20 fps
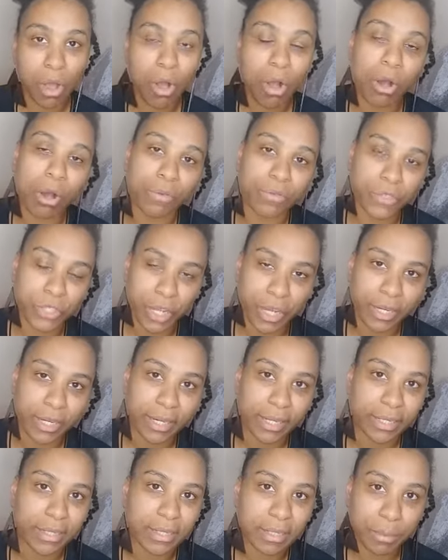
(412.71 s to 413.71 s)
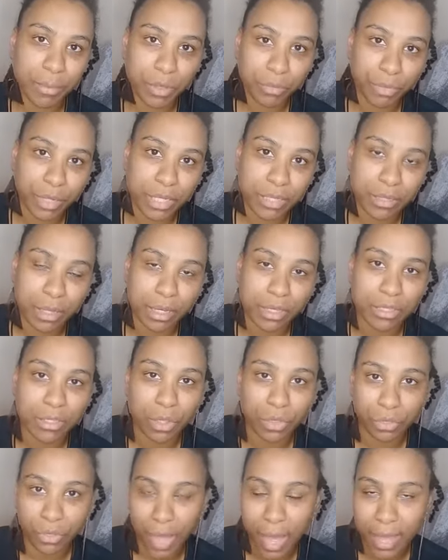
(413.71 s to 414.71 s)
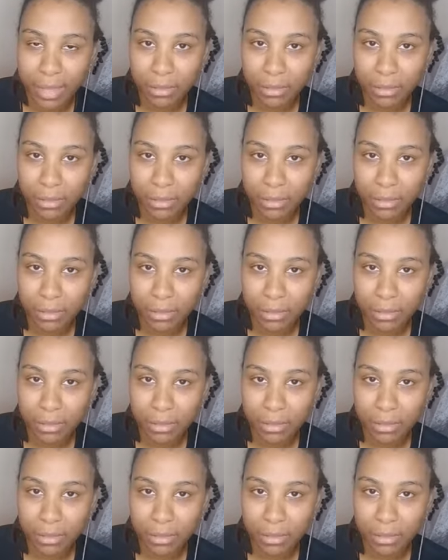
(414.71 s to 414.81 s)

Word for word: of journaling, some of the research that